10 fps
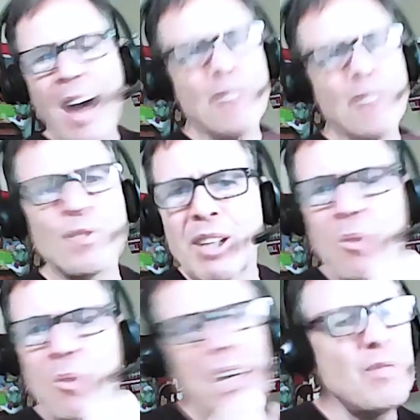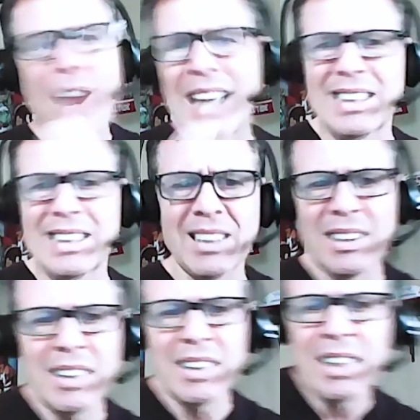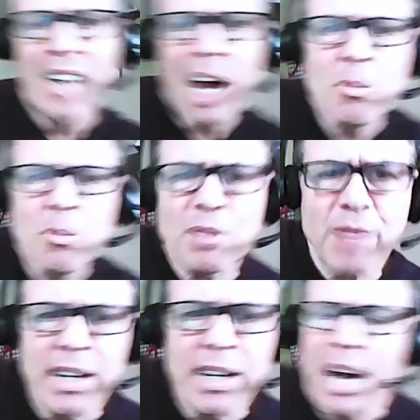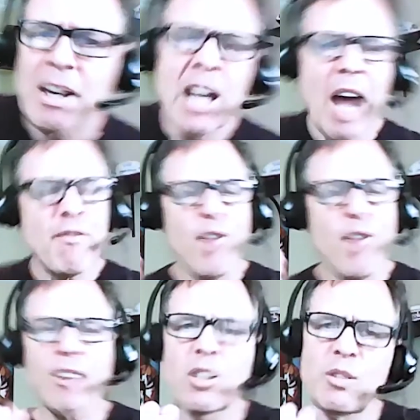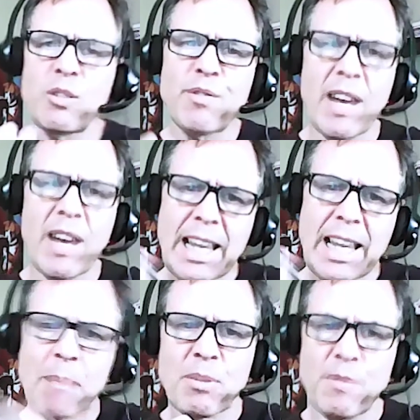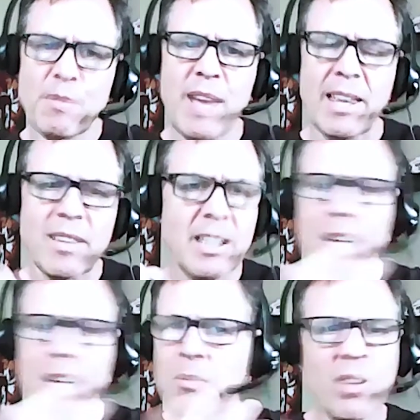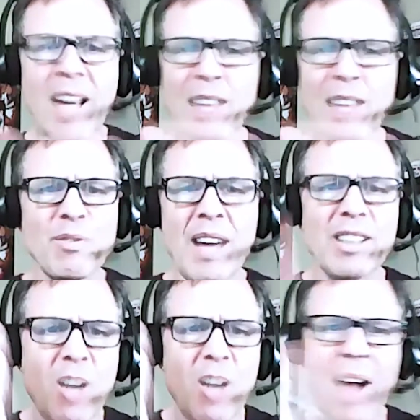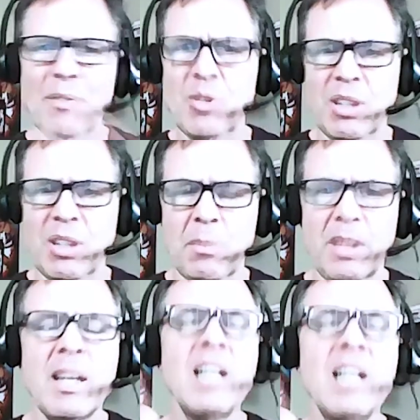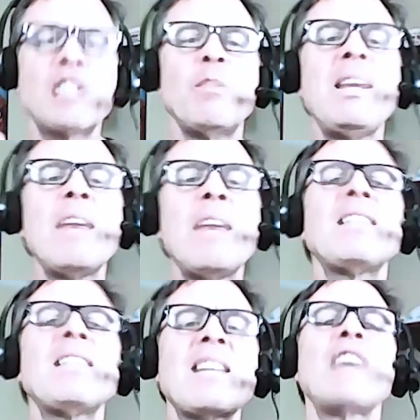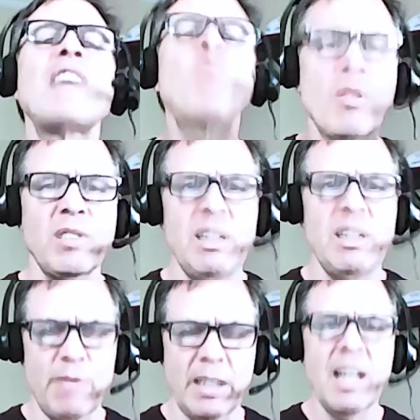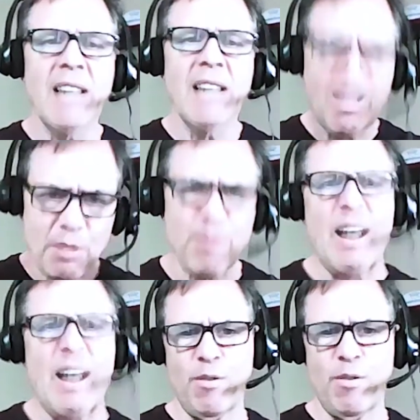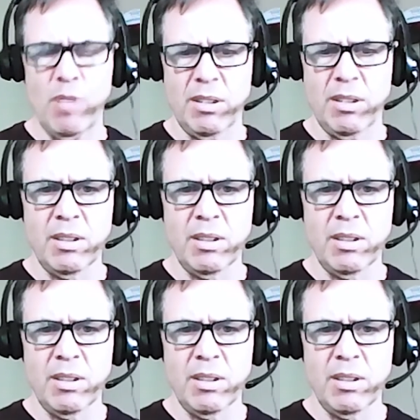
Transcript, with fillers: to get ready to fight. I'm going to fight. I, I fought the good fight. I kept the faith. Keep learn how to fight and go after something. To me, that makes life worth living. I have to fight for it.